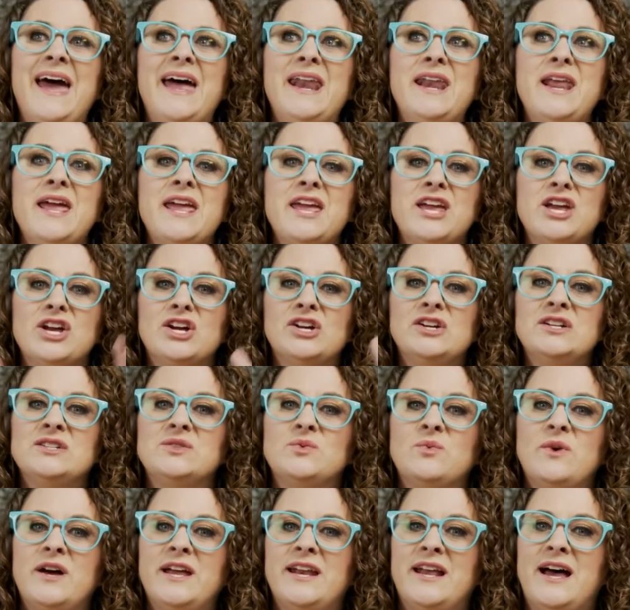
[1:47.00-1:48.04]
And here's
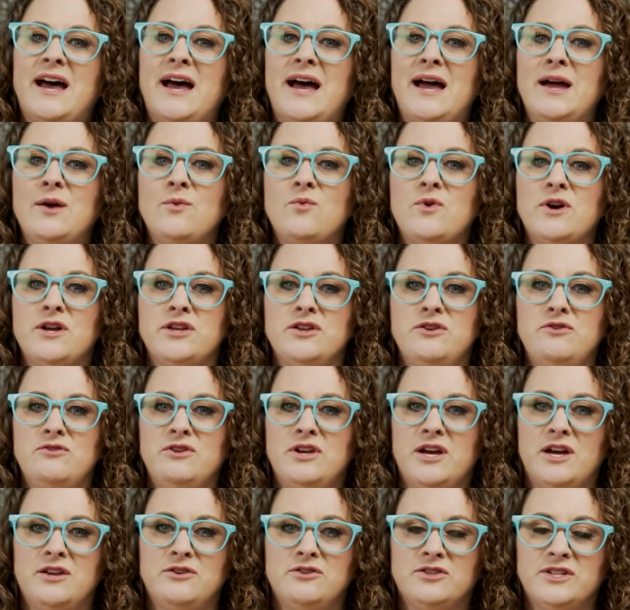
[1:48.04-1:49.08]
what I want you to
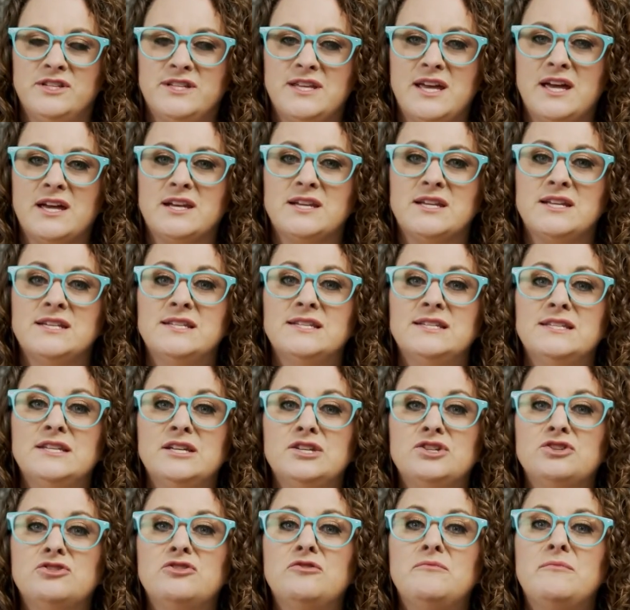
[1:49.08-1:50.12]
understand is
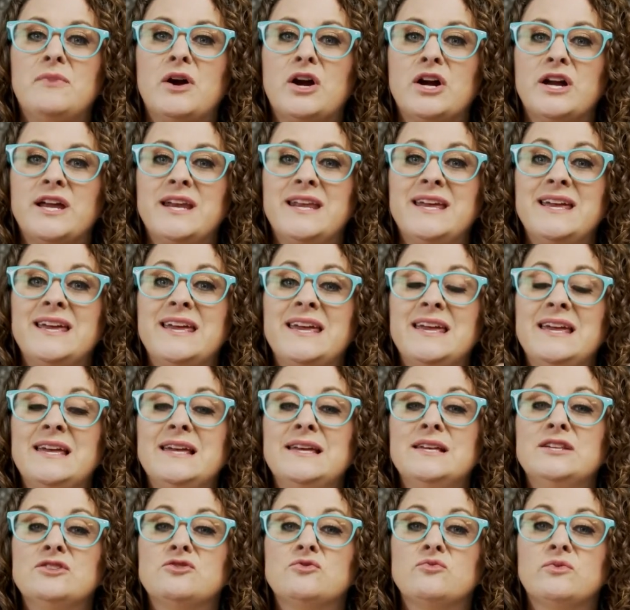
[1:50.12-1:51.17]
digital marketing
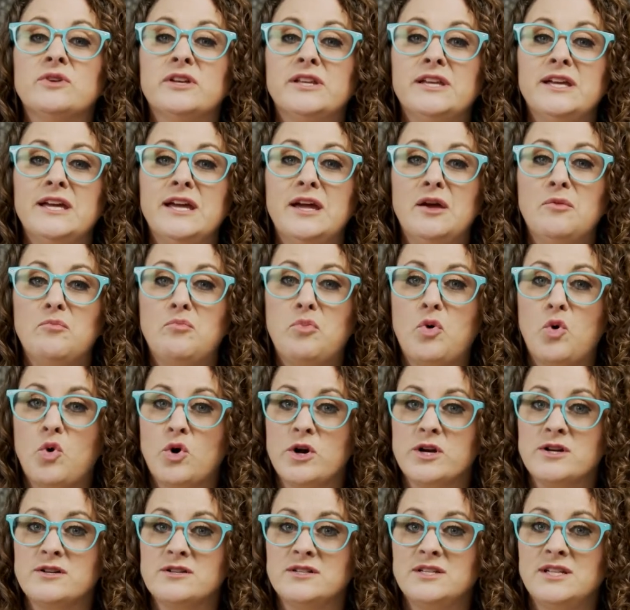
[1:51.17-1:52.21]
is really
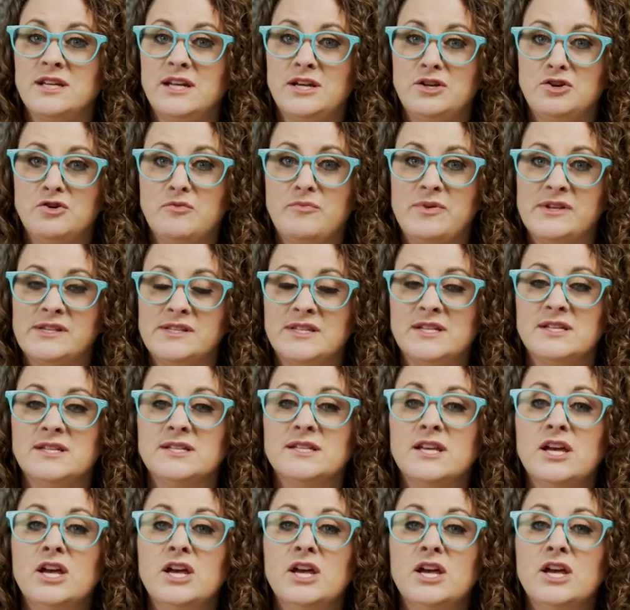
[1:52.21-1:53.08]
important in your business.